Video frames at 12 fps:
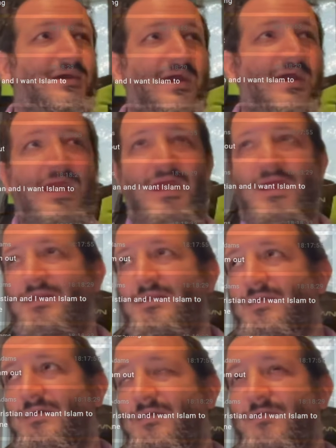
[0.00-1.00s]
and
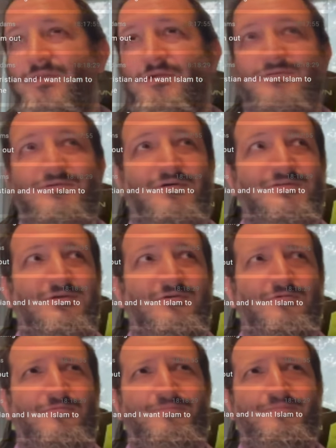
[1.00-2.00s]
you know, there was
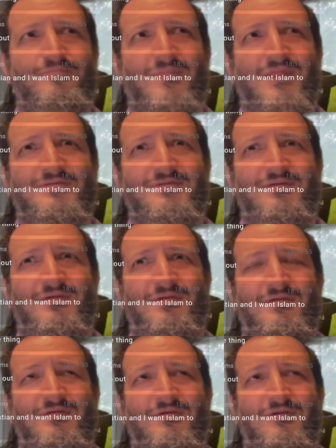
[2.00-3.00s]
also
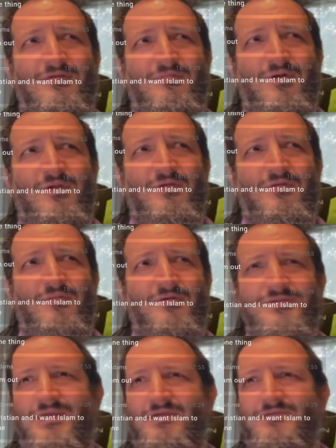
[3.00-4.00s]

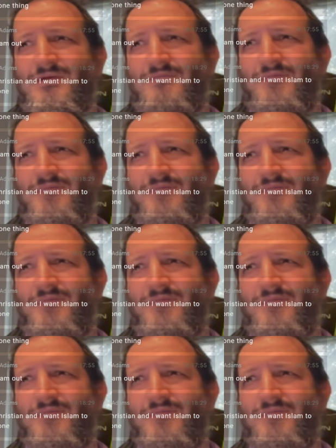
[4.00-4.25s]
Yermolsky or some,